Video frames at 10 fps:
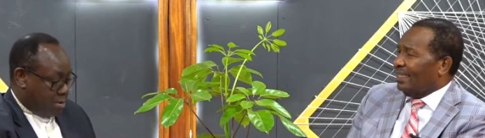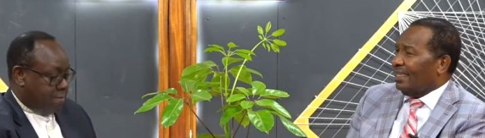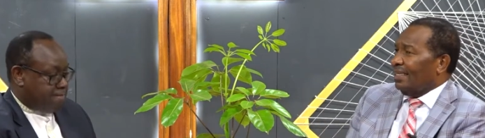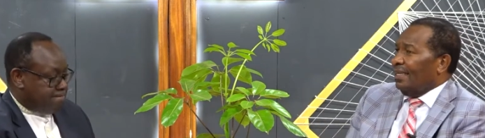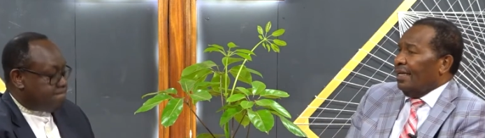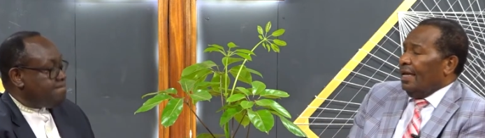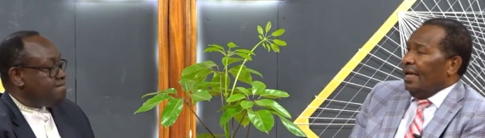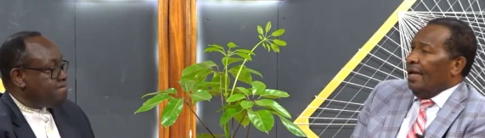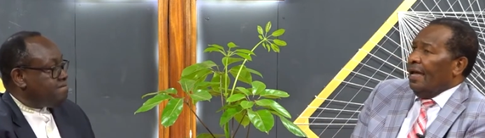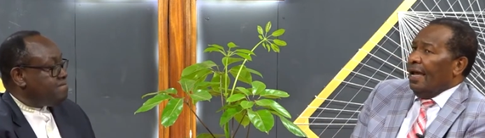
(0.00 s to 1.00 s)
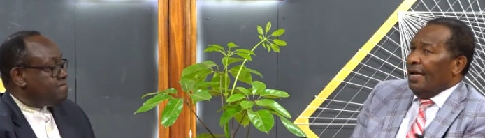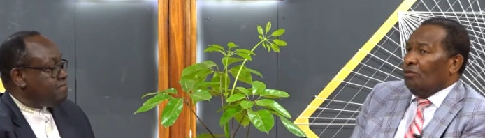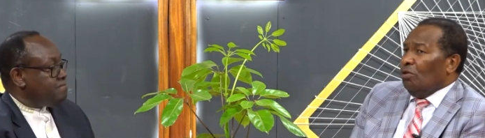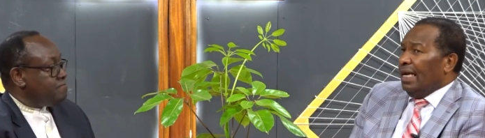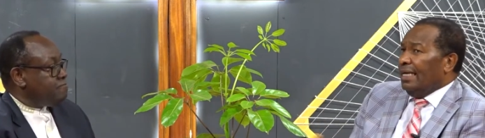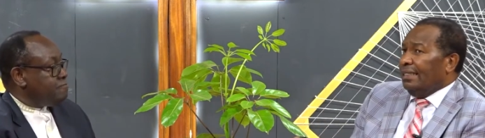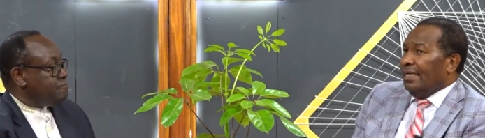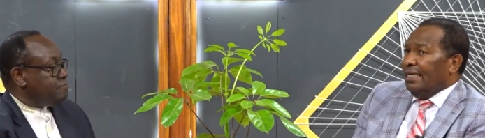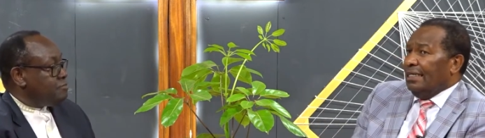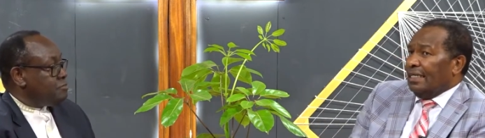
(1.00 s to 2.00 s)
Speaker 1: Yeah. And what I
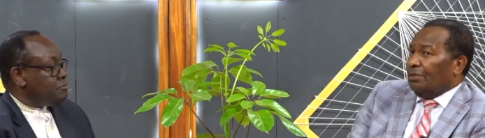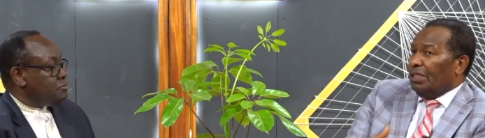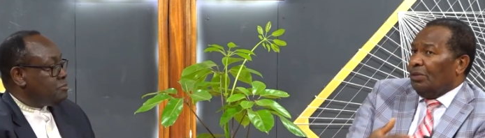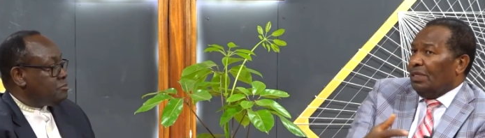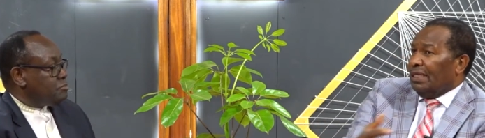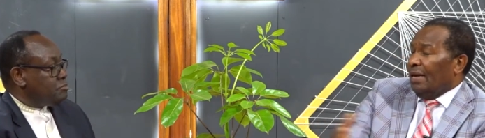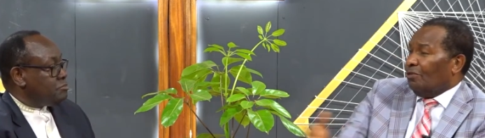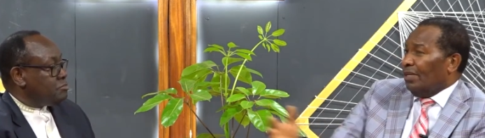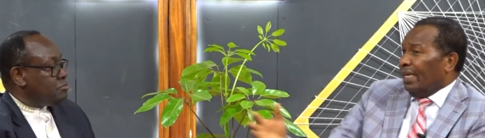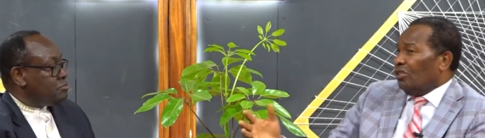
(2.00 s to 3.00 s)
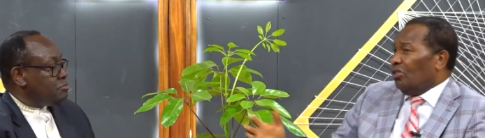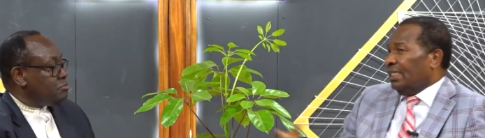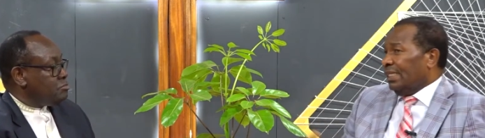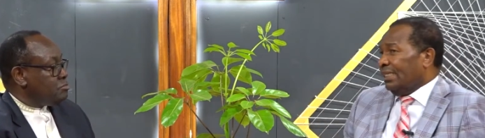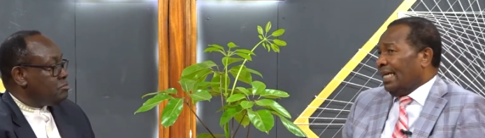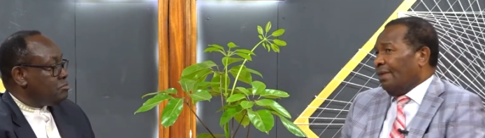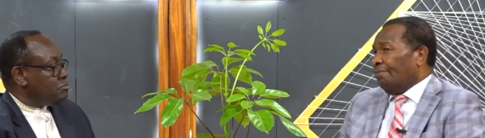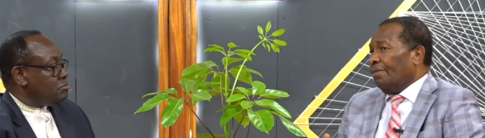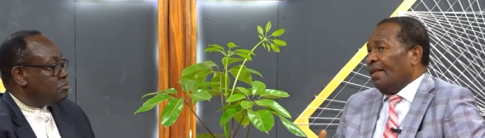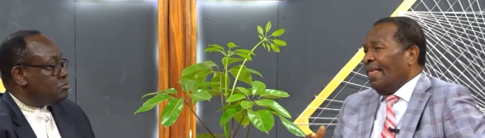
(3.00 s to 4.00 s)
did, especially when it comes to election time,
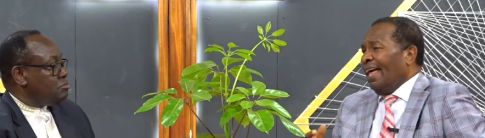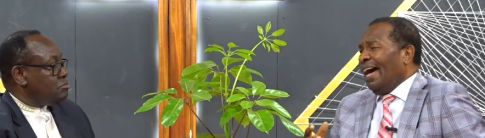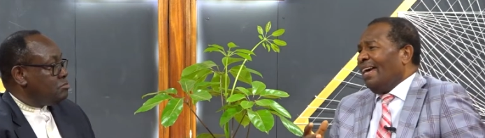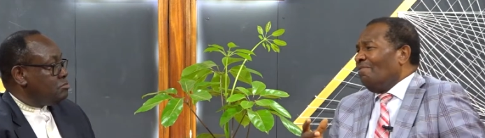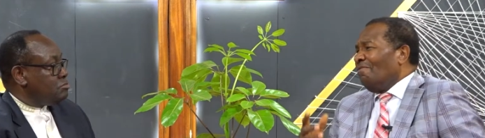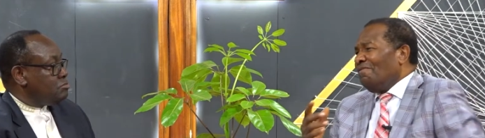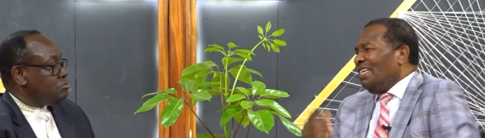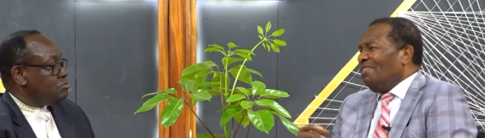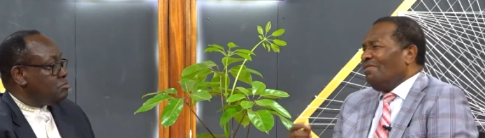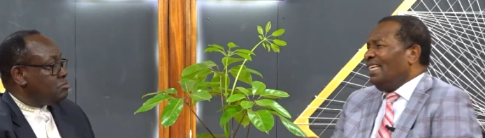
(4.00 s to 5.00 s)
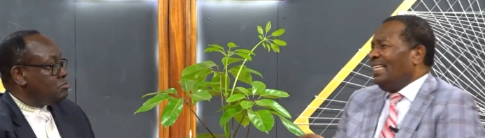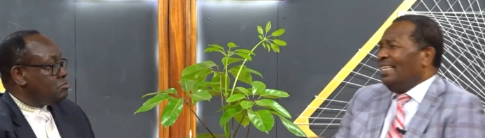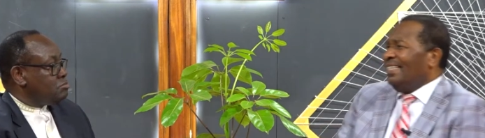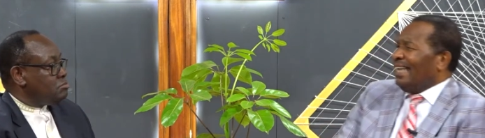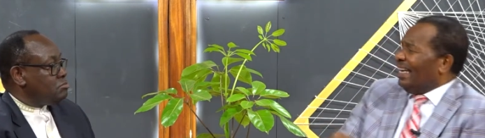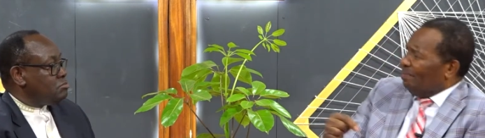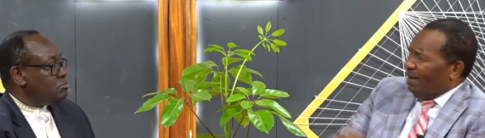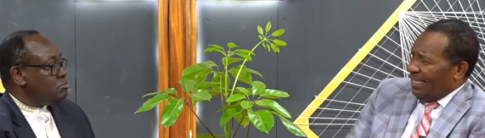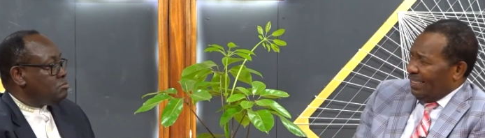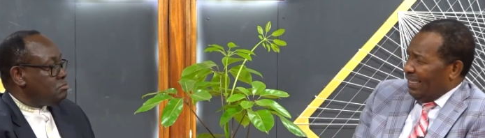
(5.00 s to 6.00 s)
I am very, very
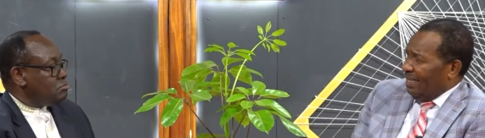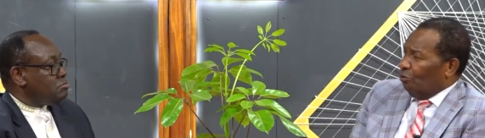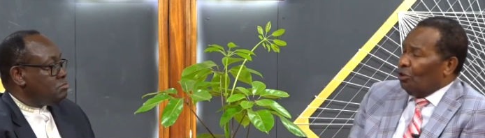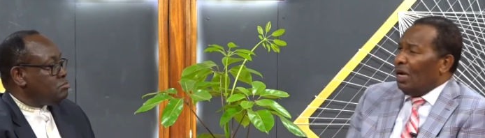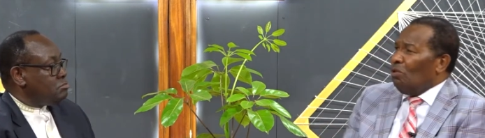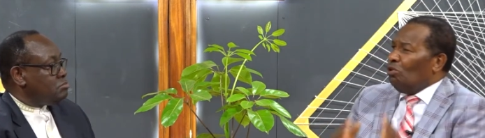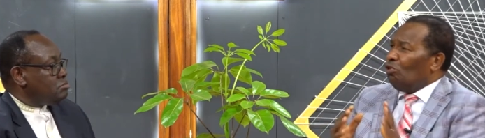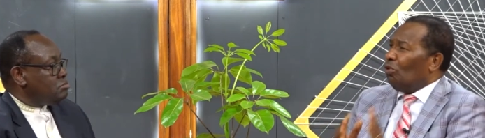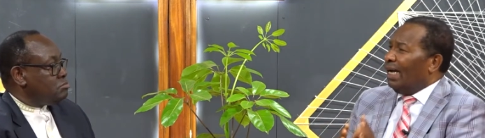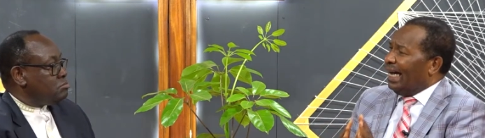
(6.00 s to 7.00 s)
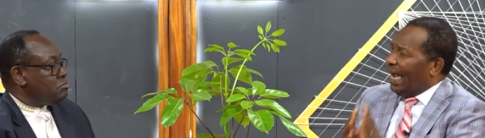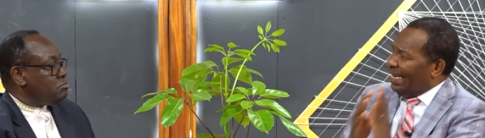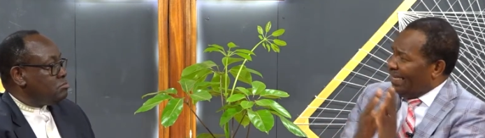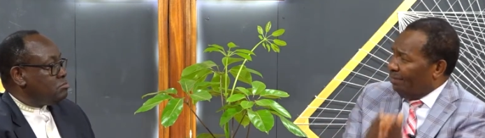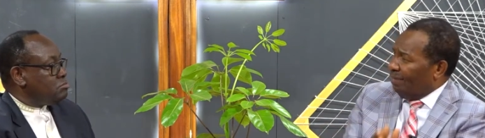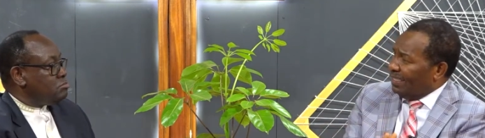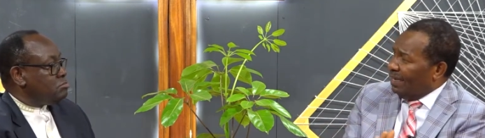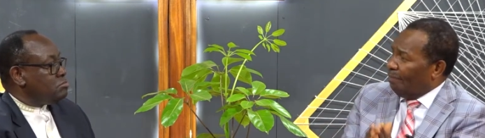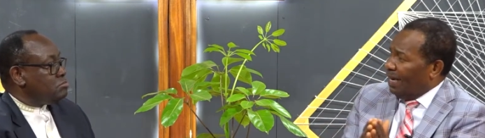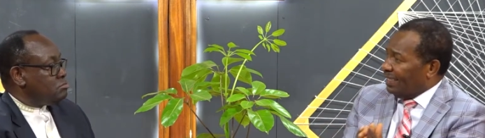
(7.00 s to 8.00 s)
deliberate because I want to guide them as their
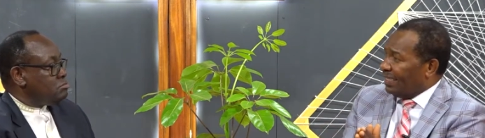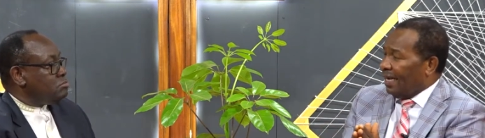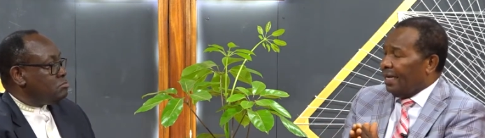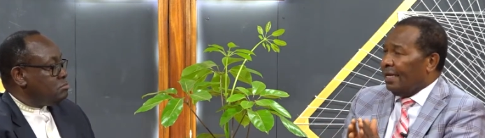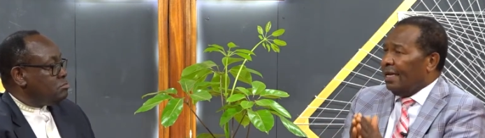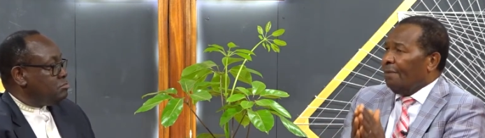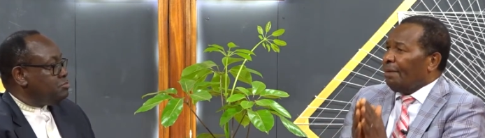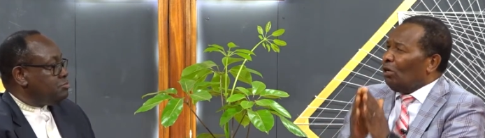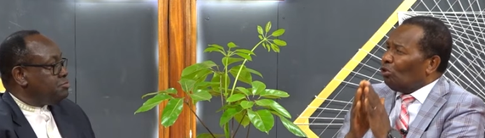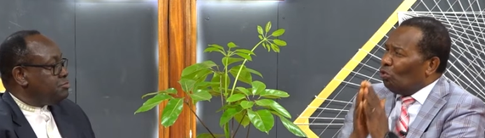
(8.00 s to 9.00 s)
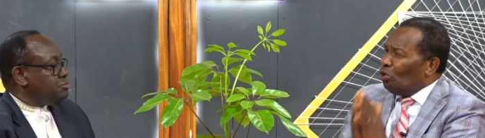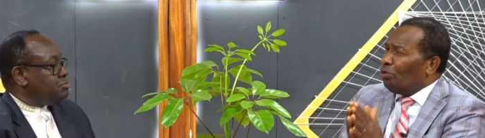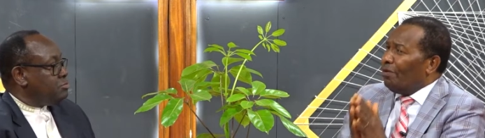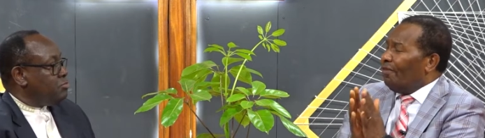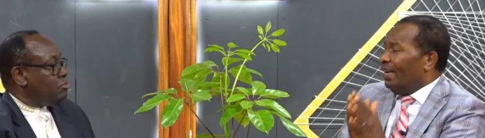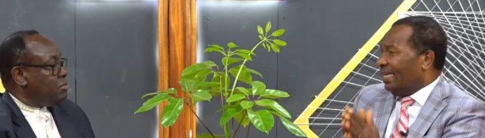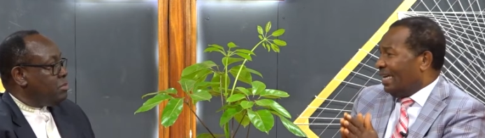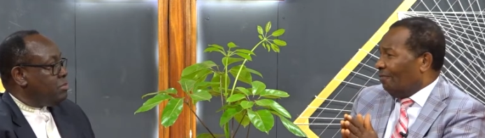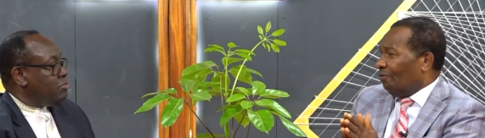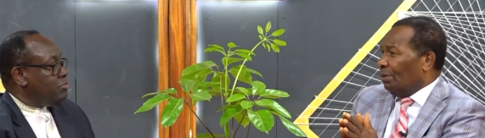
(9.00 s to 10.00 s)
pastor, but I also want to be very
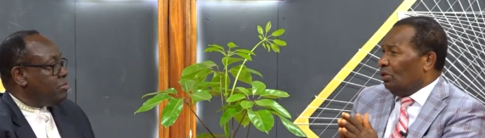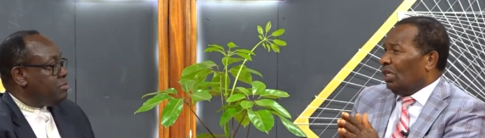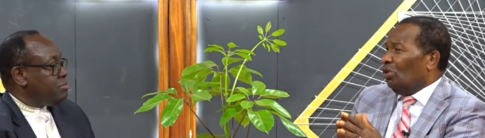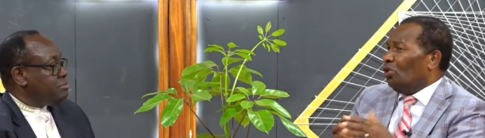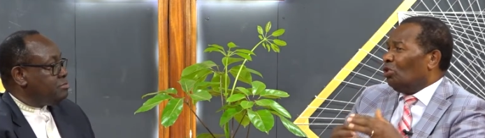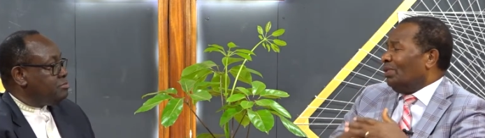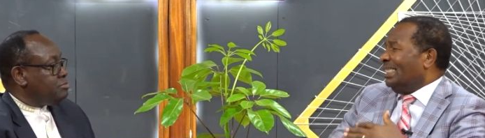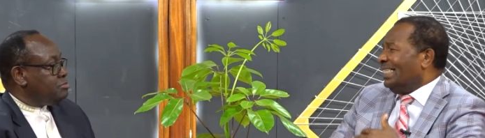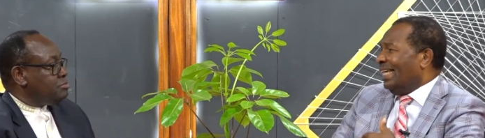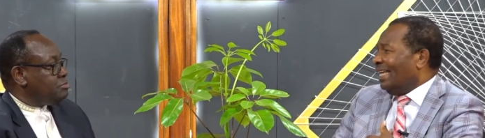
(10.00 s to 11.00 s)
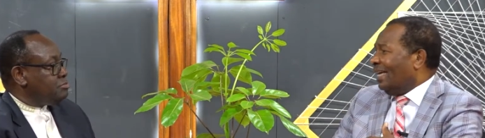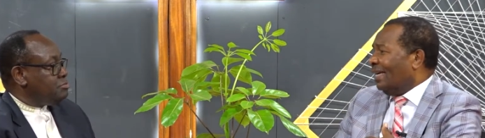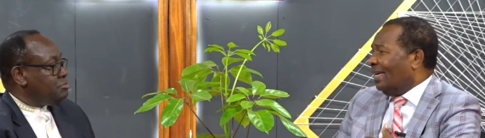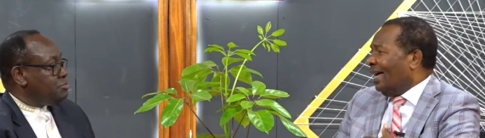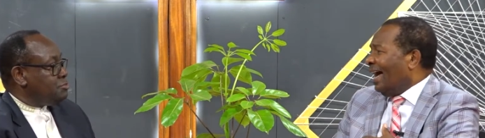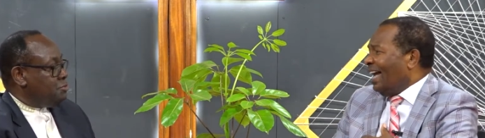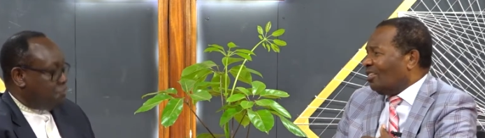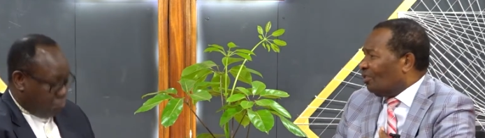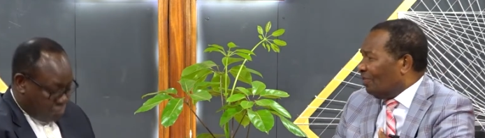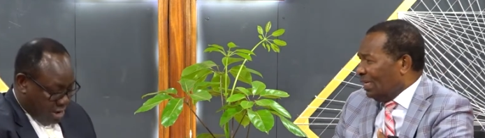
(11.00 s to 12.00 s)
careful because I don't want to injure the
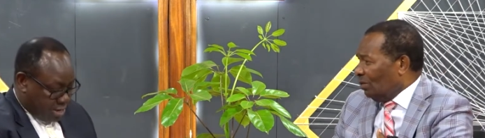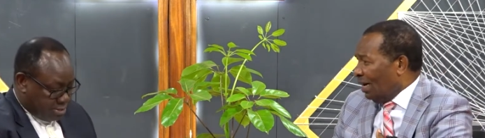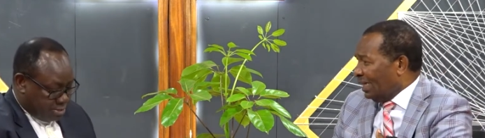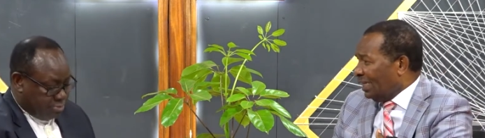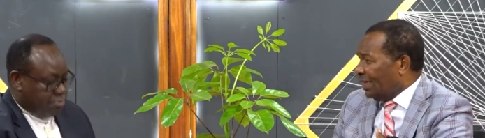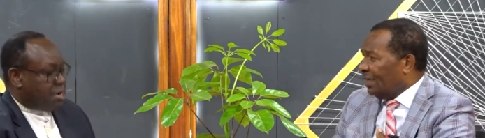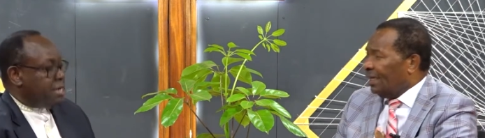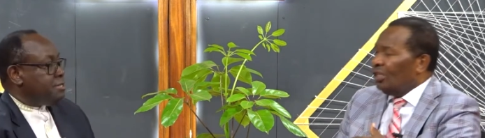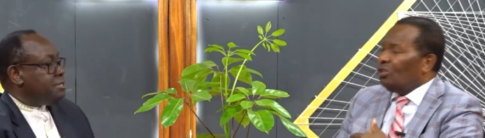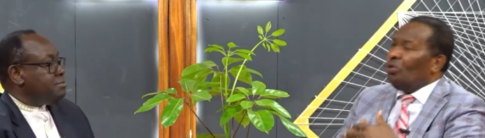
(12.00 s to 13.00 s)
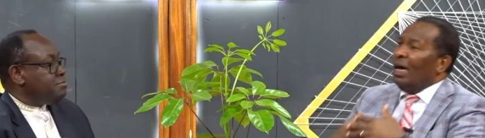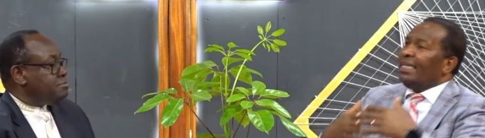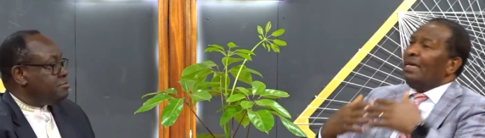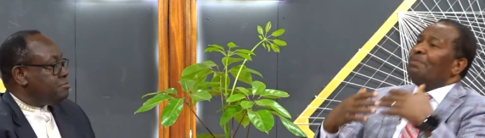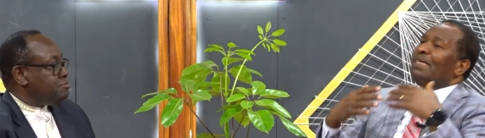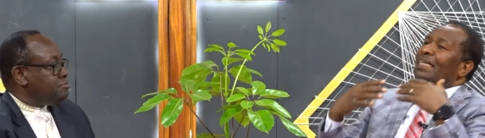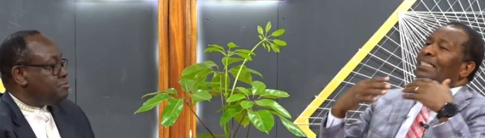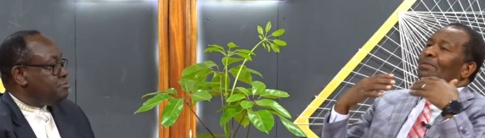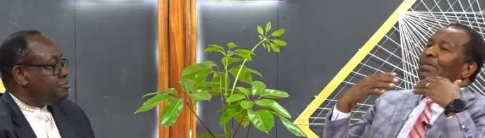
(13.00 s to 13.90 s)
hearts of right, anyone. Right. So I kept telling them,